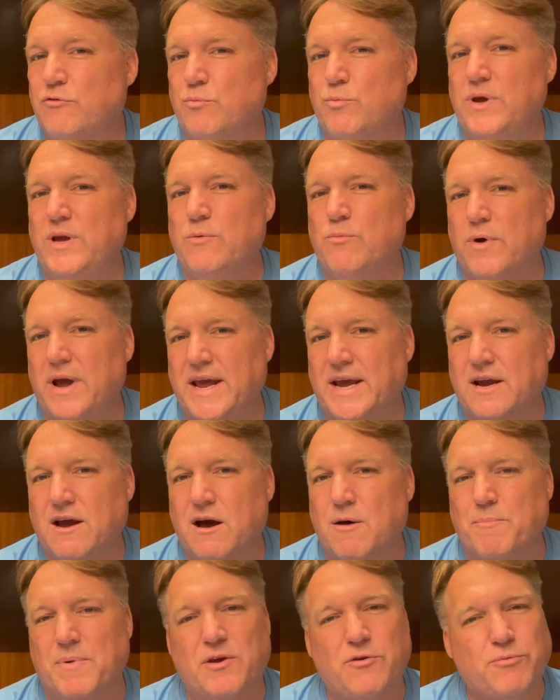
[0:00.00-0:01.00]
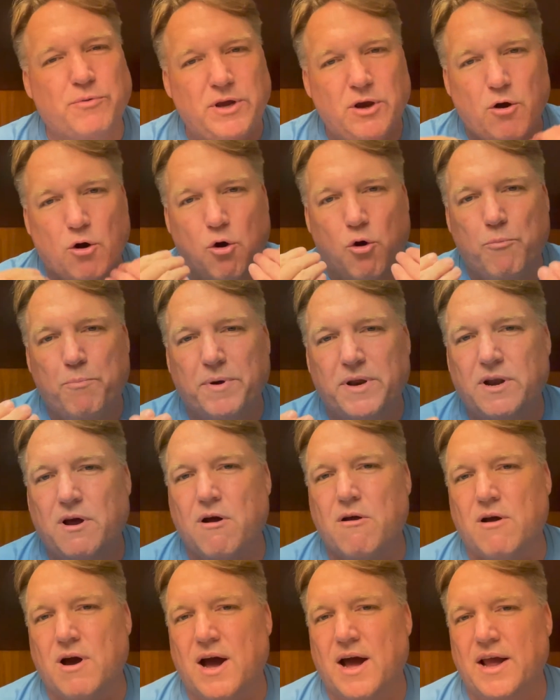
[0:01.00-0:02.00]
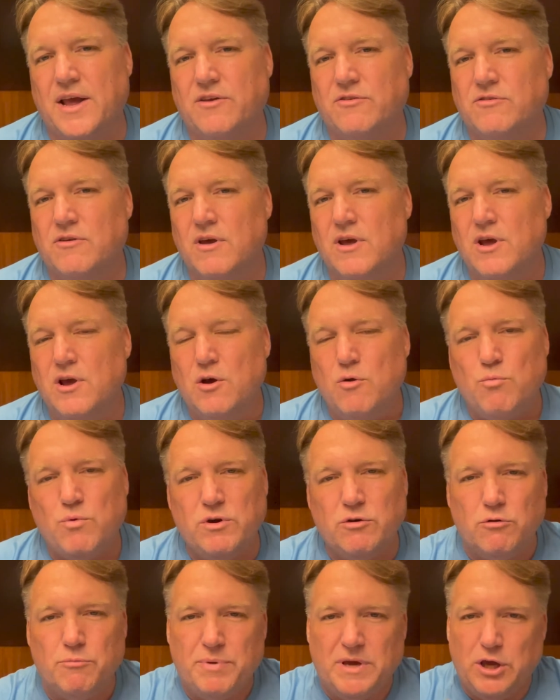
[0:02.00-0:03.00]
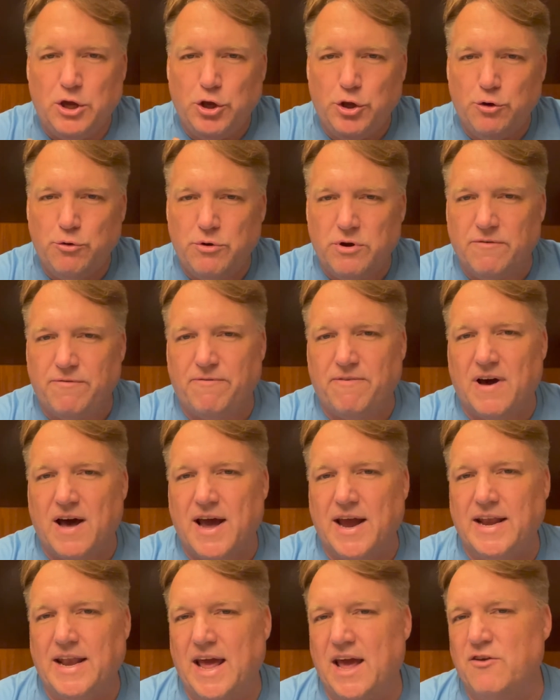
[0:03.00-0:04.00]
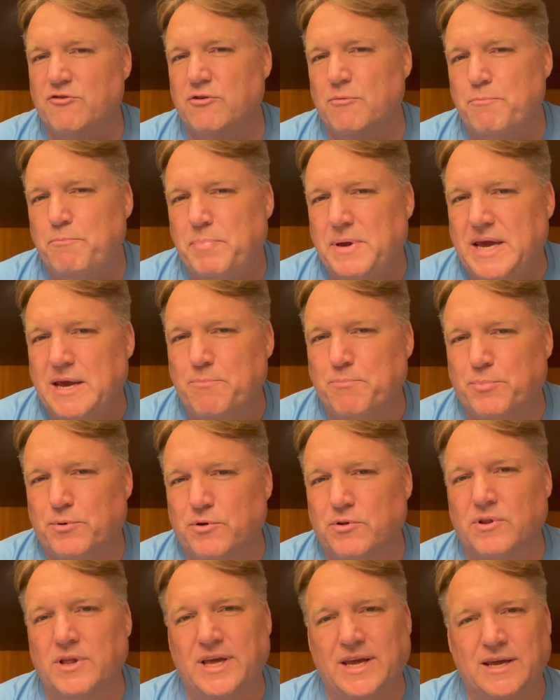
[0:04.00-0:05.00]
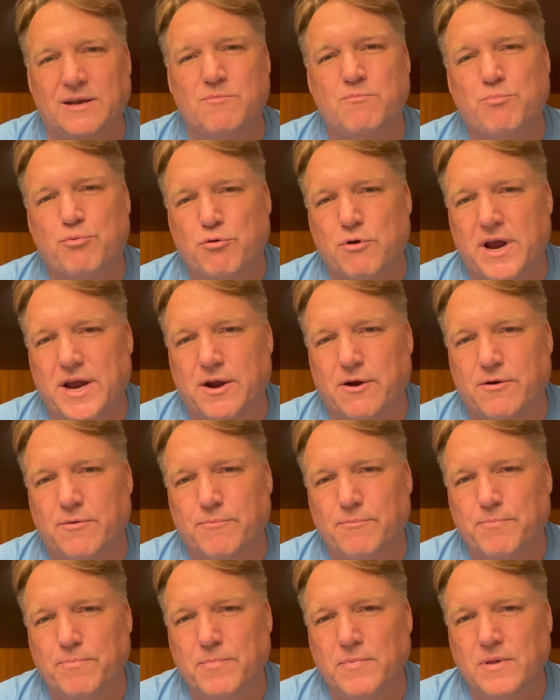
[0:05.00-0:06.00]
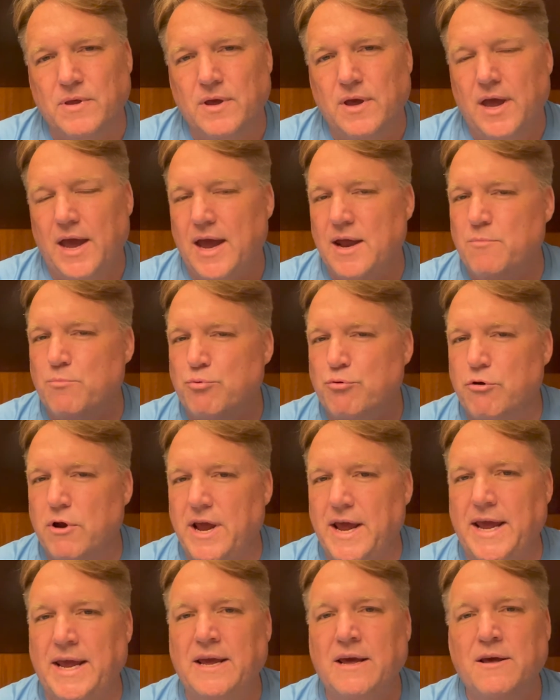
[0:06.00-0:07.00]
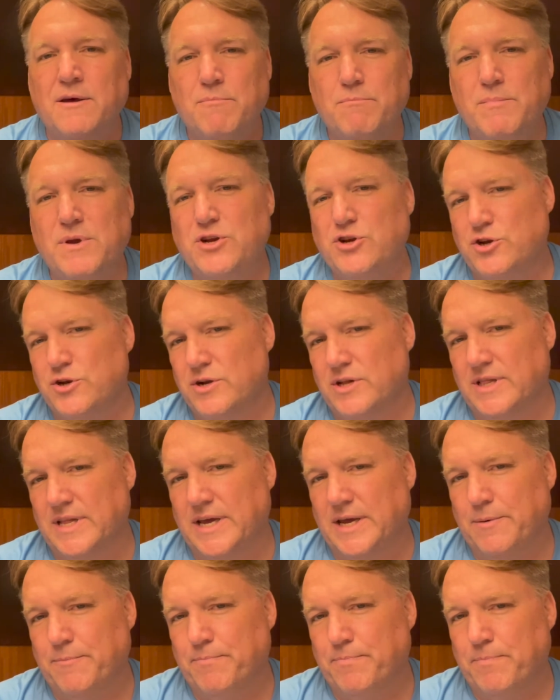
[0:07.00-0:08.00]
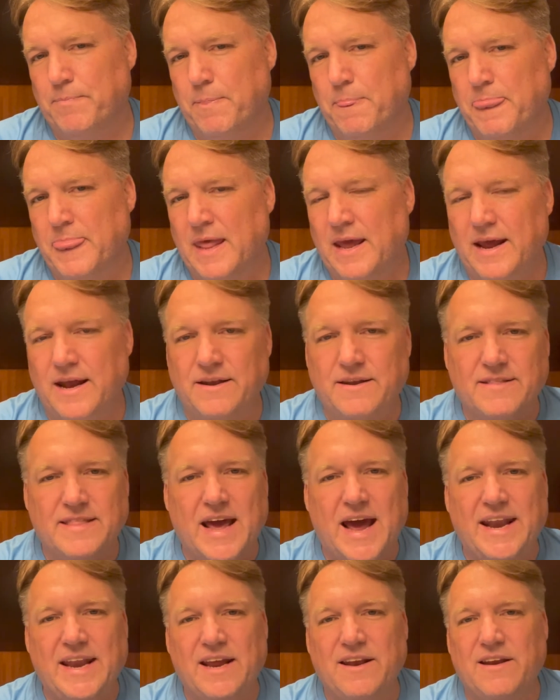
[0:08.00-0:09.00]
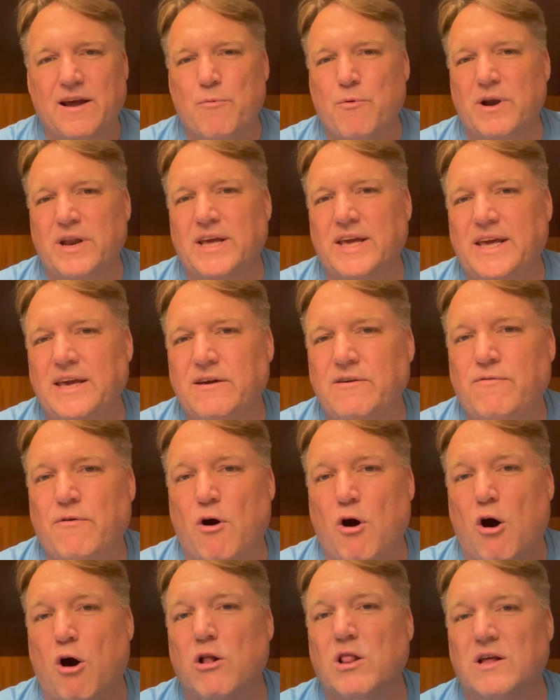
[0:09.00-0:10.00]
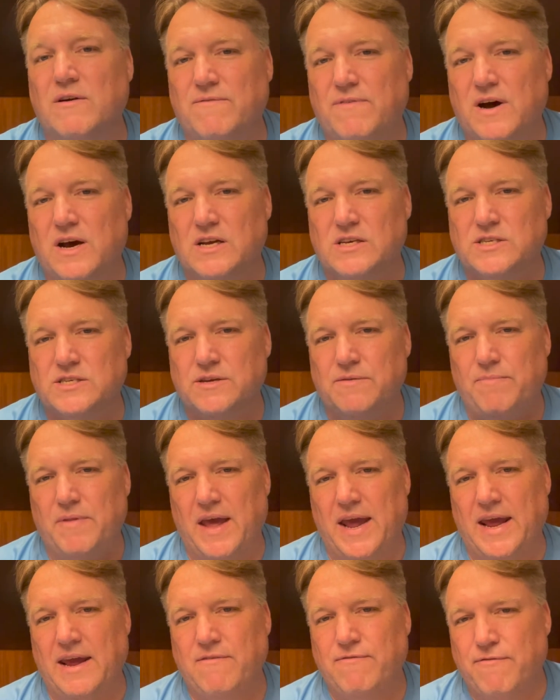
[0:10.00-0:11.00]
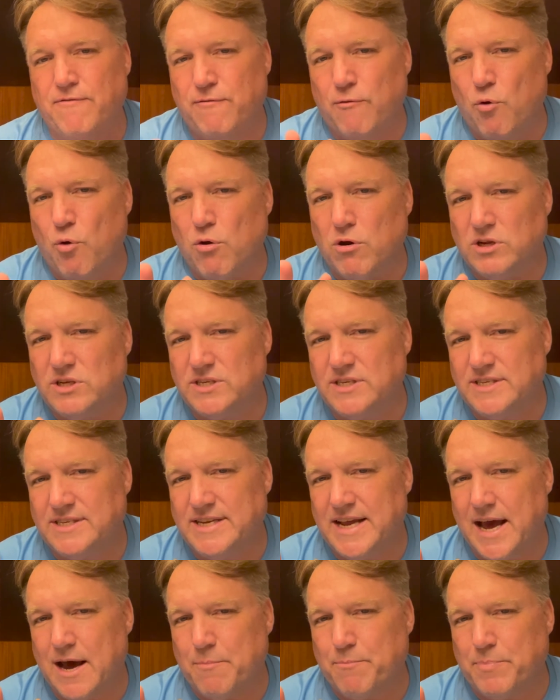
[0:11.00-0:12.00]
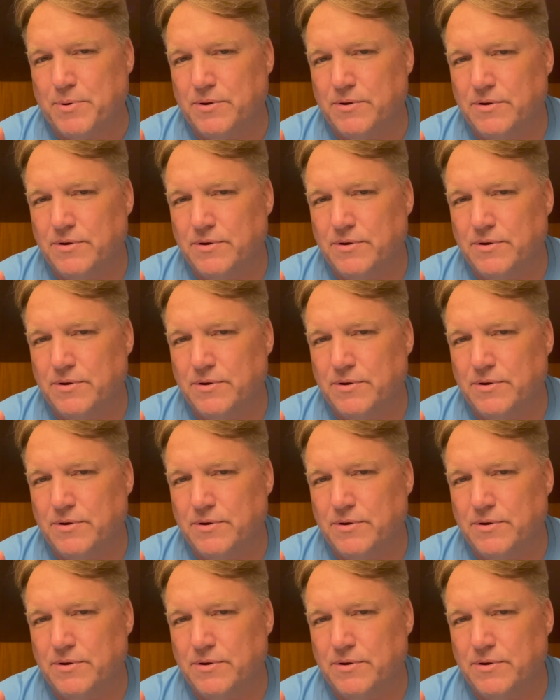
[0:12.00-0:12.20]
we wake up. As we open our eyes, we will be unified as a people in prayer and pray missionally. And to that end, I want to give all of us a four-step,